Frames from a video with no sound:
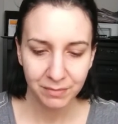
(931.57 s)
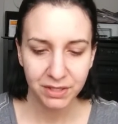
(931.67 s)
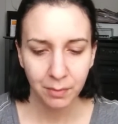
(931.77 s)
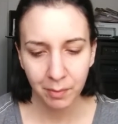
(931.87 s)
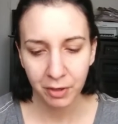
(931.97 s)

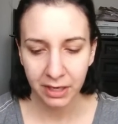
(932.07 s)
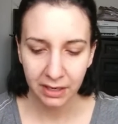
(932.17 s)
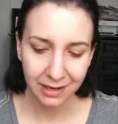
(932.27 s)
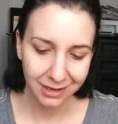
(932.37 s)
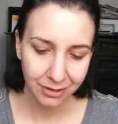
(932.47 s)
Super pretty.
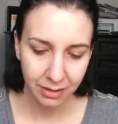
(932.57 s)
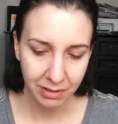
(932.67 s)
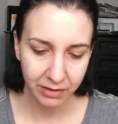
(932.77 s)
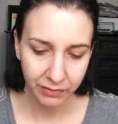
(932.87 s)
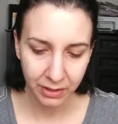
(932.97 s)
Like I thought
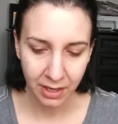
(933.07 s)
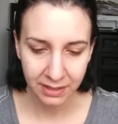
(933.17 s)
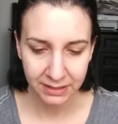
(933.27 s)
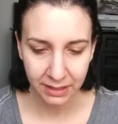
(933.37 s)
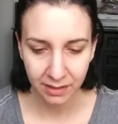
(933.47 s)
about it for a hot
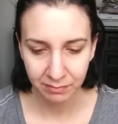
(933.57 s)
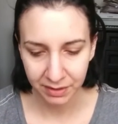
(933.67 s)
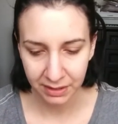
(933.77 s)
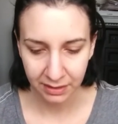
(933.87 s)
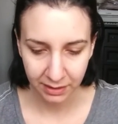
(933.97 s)
second, but
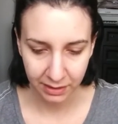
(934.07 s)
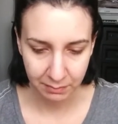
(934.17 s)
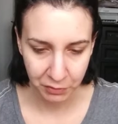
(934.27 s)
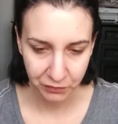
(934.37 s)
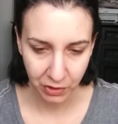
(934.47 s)
then like I
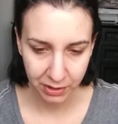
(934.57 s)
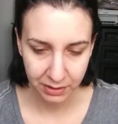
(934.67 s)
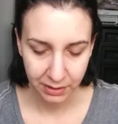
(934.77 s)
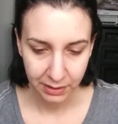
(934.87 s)
moved on.